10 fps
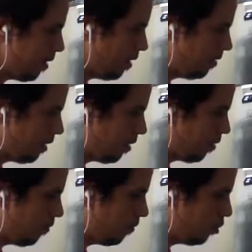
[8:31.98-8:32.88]
I take
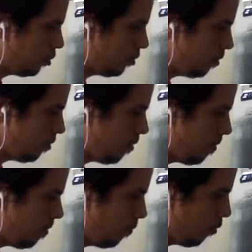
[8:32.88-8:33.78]
off
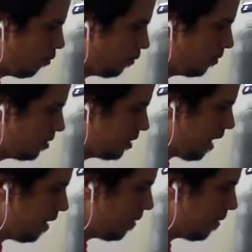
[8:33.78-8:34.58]
more from this side.